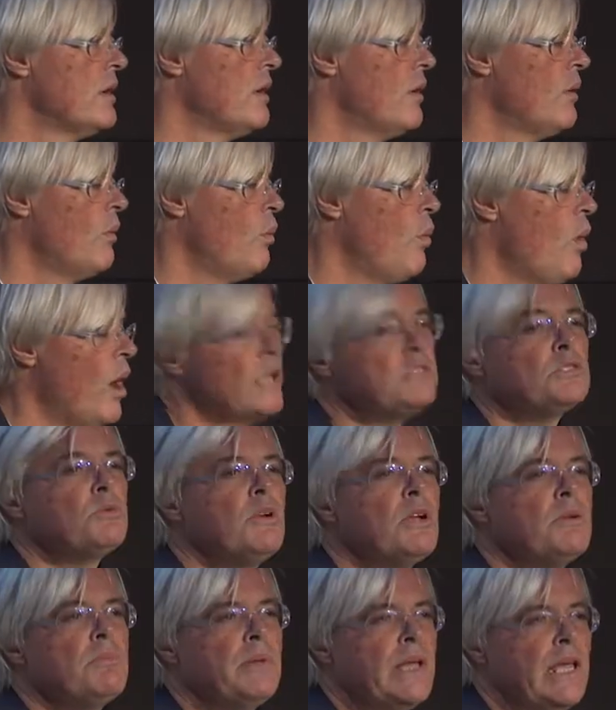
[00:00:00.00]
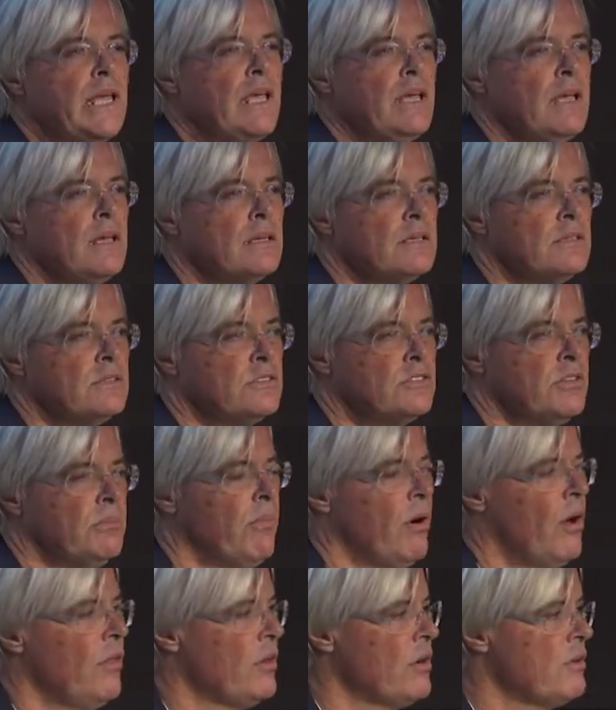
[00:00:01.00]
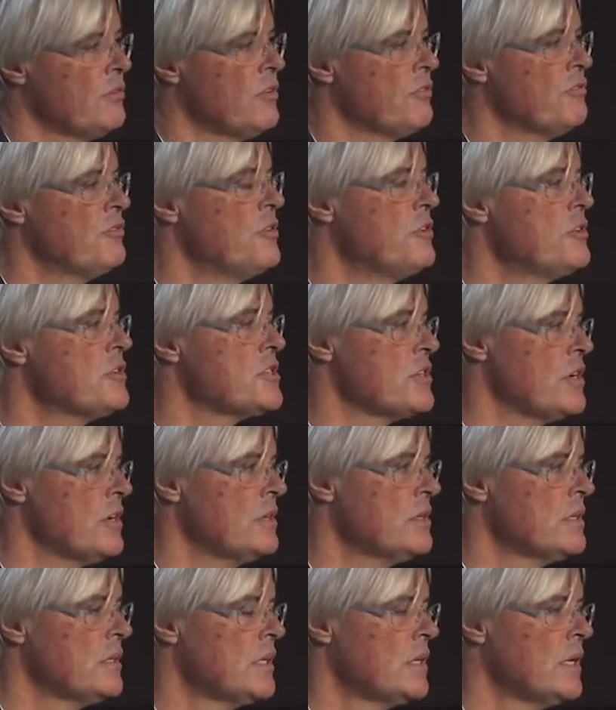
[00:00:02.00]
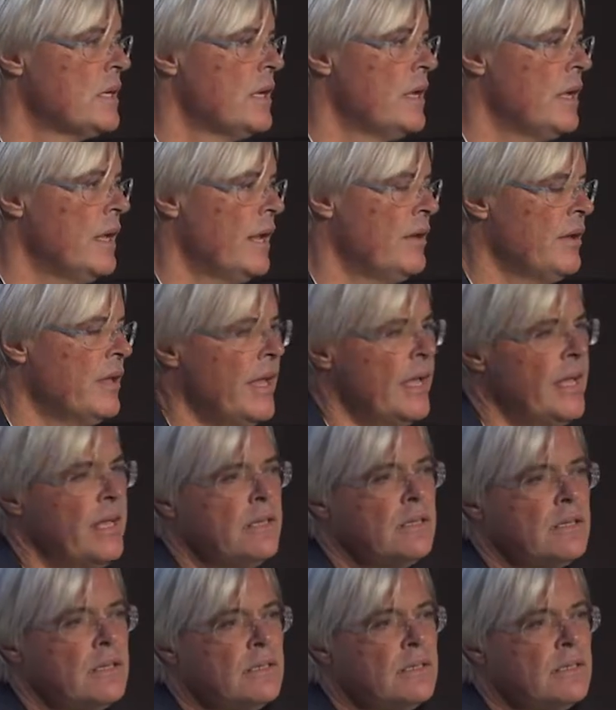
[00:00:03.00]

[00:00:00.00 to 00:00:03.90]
What will be the model of the future? And again,